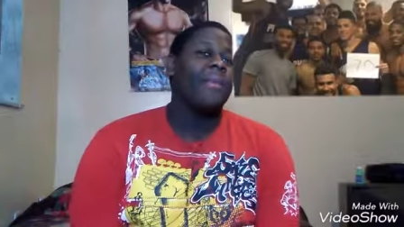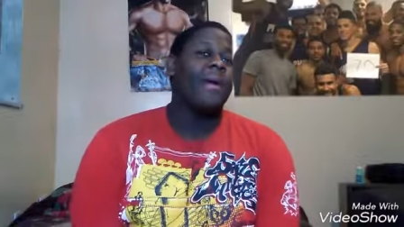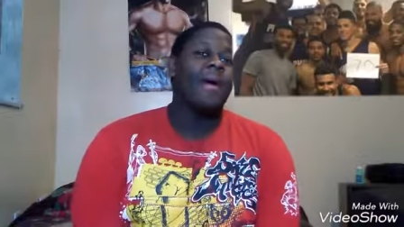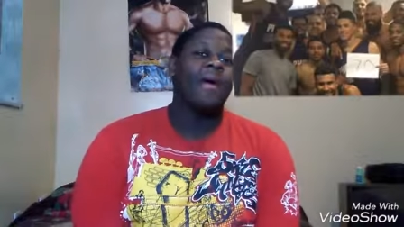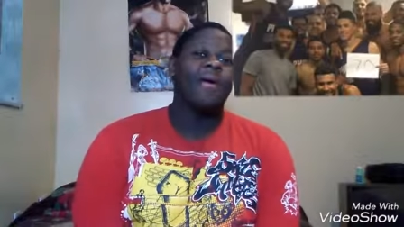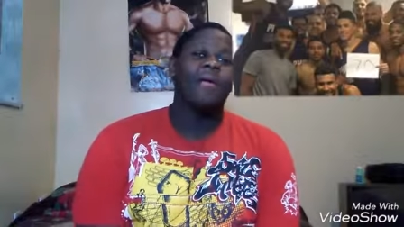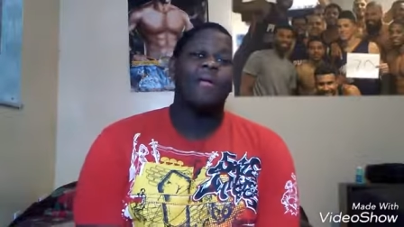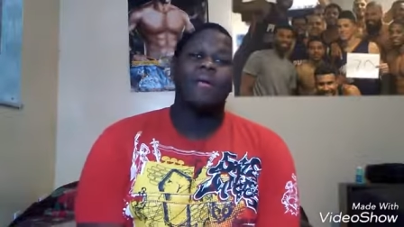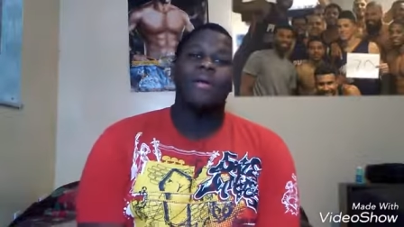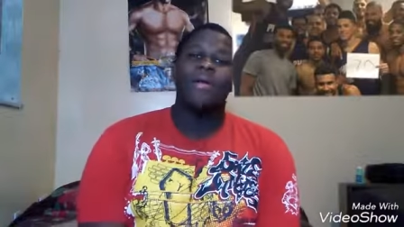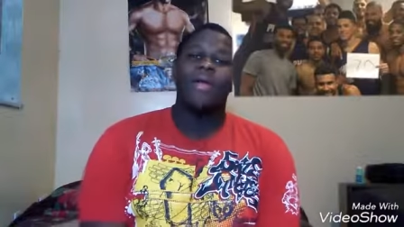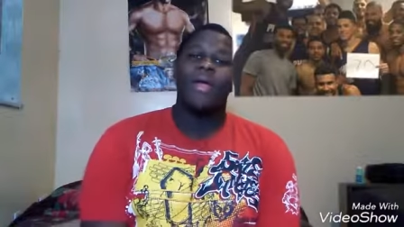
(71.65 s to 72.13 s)

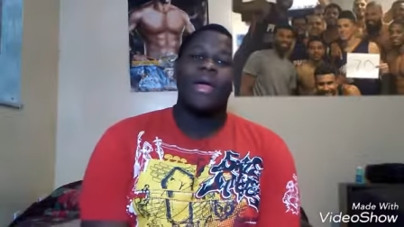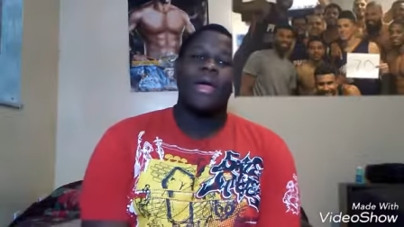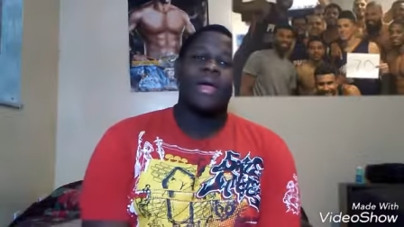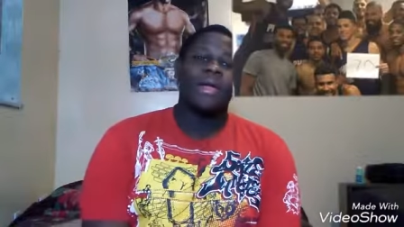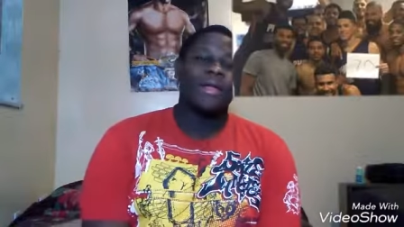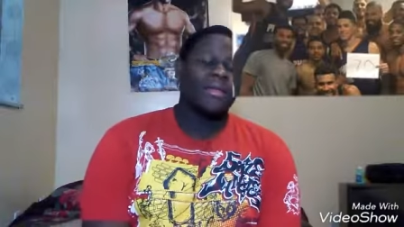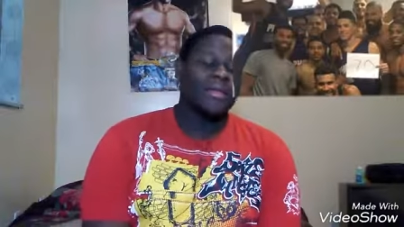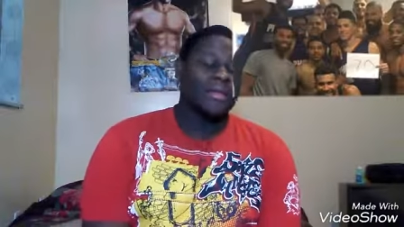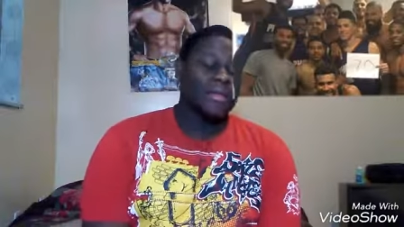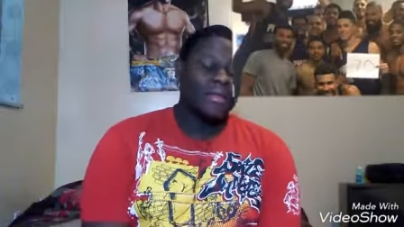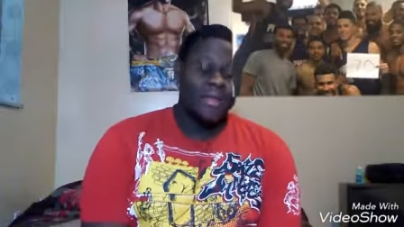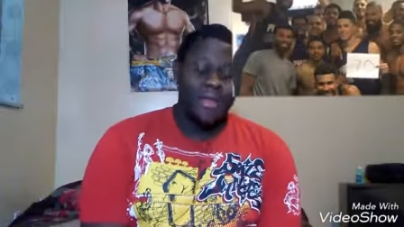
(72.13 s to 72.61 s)
my
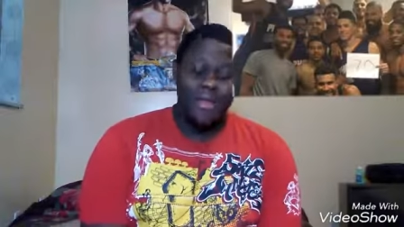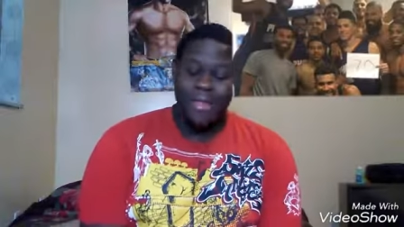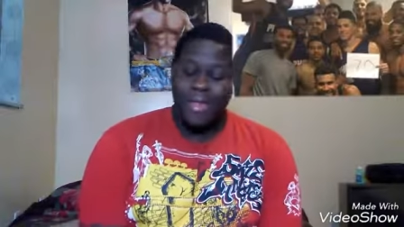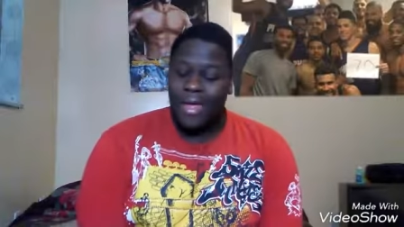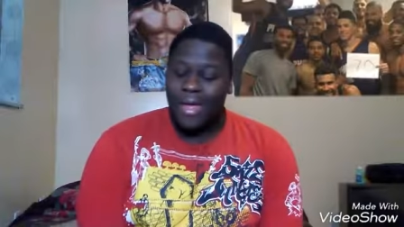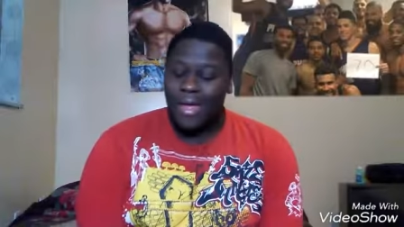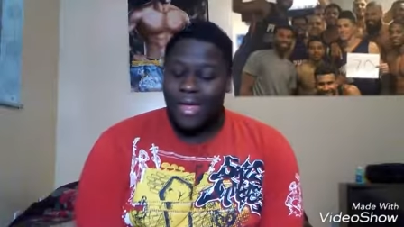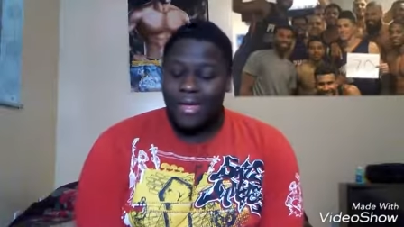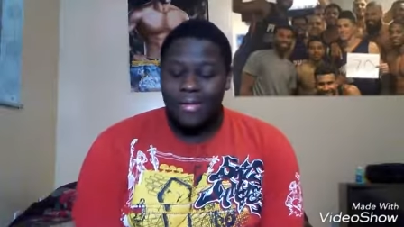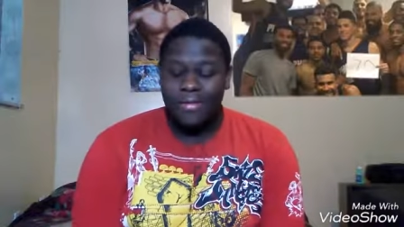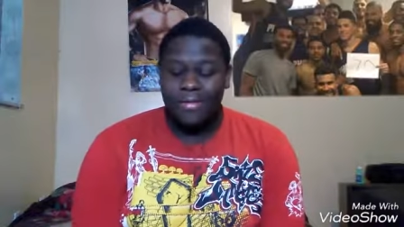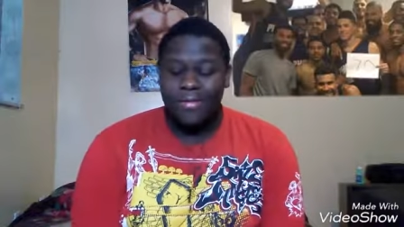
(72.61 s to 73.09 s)
reaction to
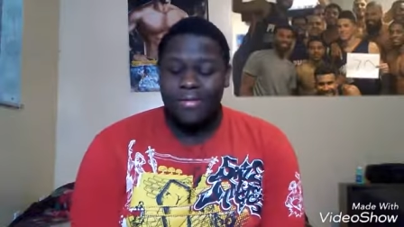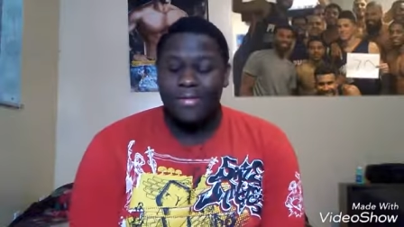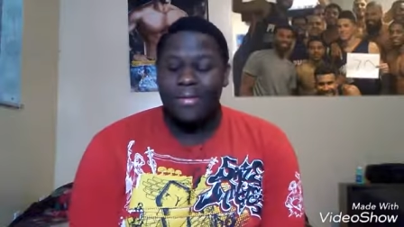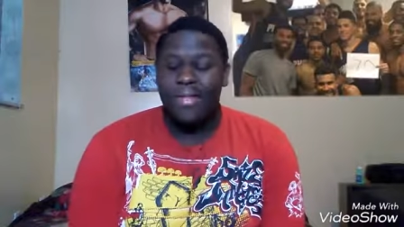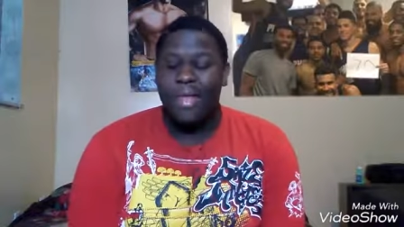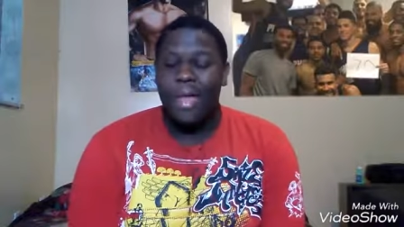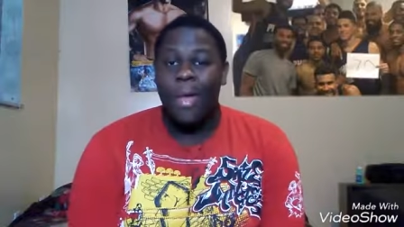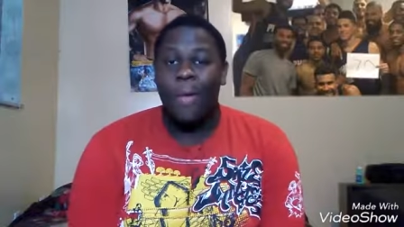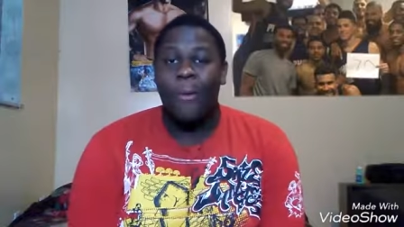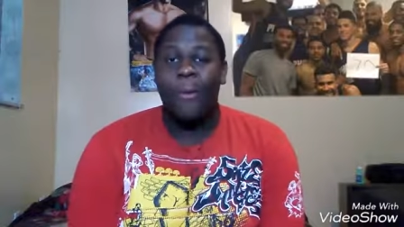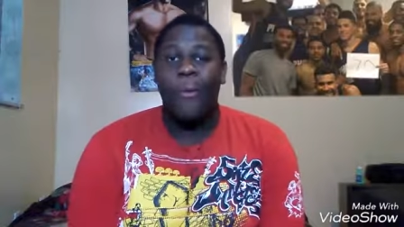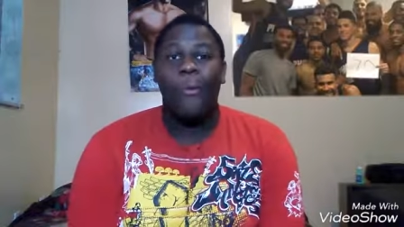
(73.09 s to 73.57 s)
that is
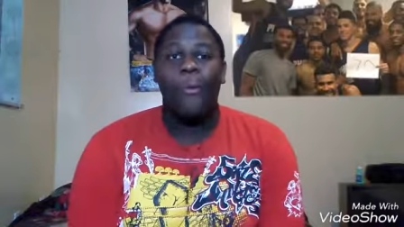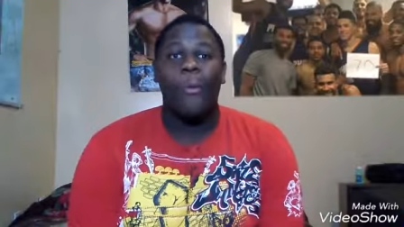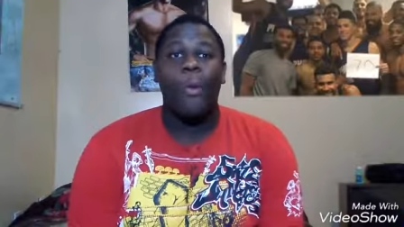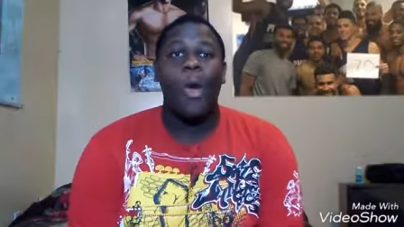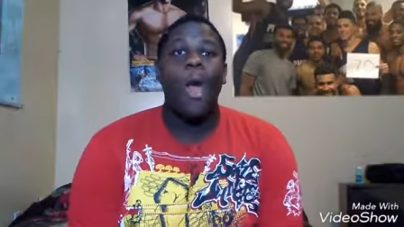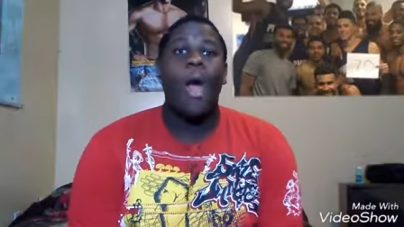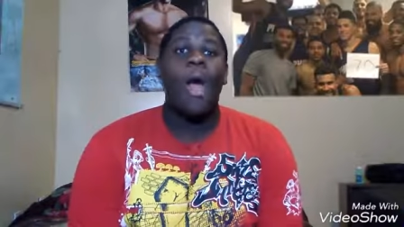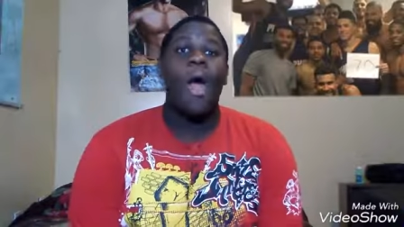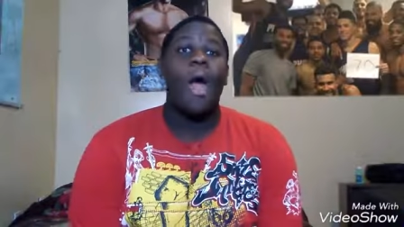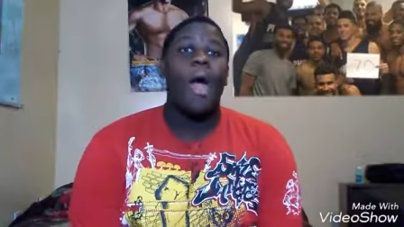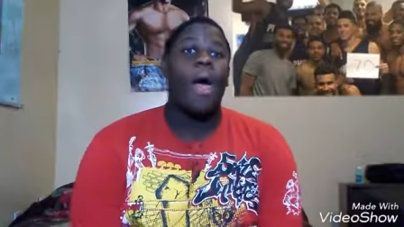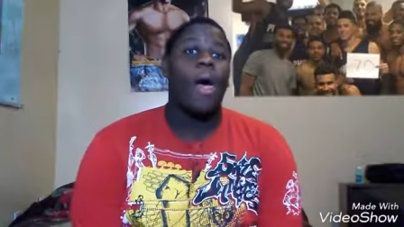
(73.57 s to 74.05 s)
just like,
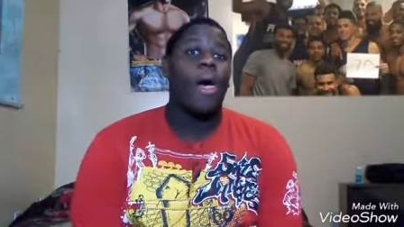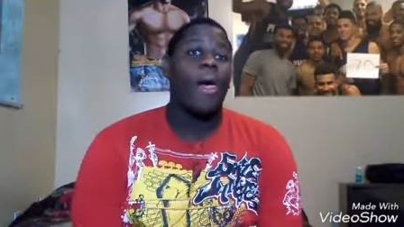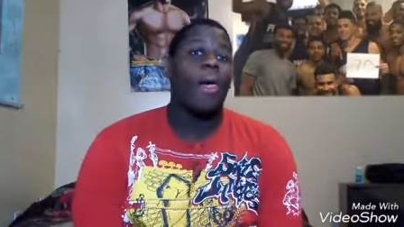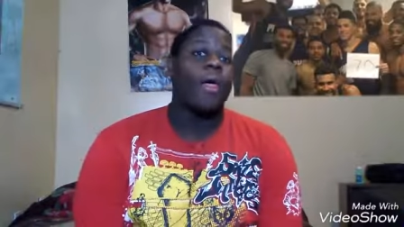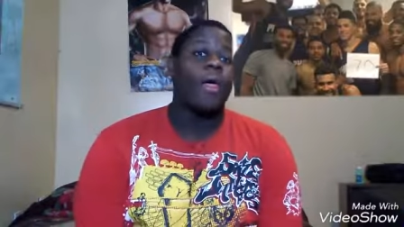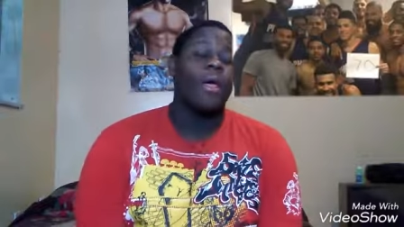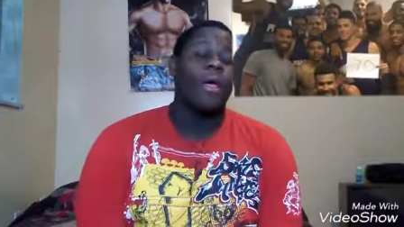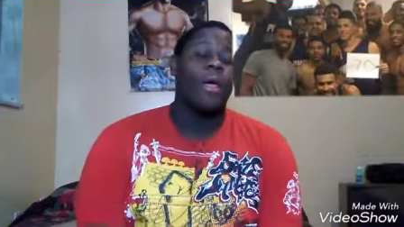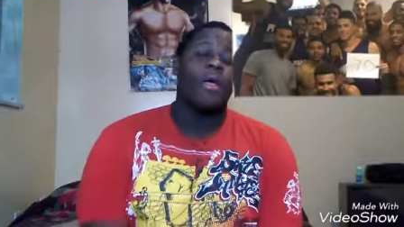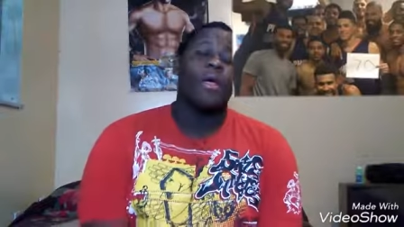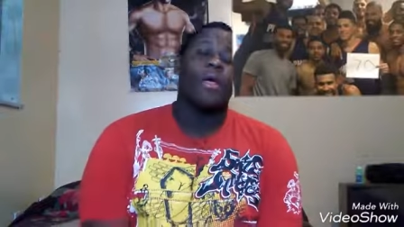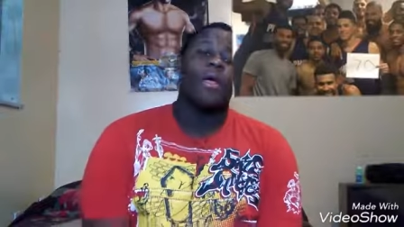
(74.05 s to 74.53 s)

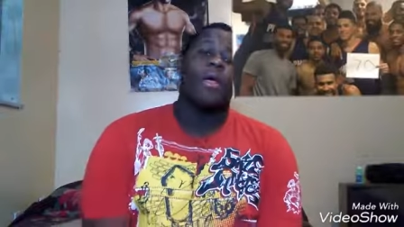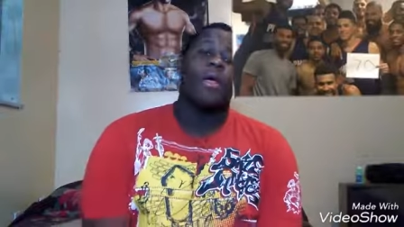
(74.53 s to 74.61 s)
wow.